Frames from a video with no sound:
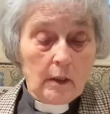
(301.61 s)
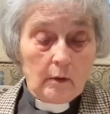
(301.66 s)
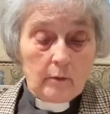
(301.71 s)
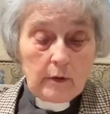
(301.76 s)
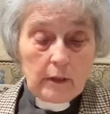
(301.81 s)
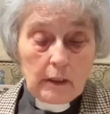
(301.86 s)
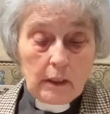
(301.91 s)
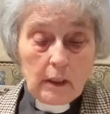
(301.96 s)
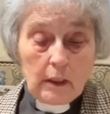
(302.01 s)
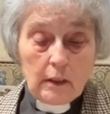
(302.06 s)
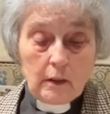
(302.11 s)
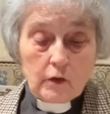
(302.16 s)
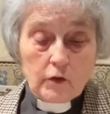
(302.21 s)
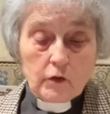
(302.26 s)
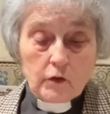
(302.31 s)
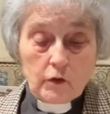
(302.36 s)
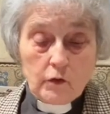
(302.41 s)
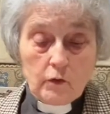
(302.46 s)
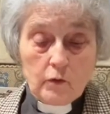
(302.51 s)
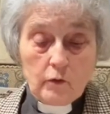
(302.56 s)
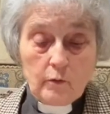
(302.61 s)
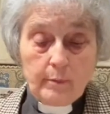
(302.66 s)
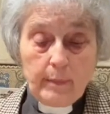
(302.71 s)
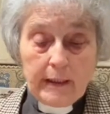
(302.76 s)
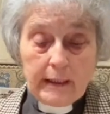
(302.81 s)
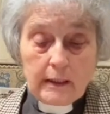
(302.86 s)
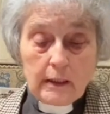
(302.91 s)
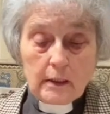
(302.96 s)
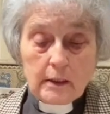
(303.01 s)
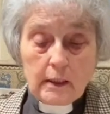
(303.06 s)
when King Saul
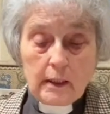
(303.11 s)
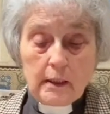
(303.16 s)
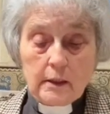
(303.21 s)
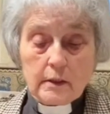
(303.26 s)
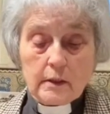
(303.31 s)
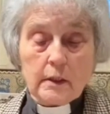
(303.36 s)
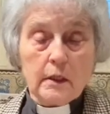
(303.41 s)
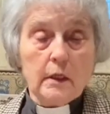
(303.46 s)
battled against the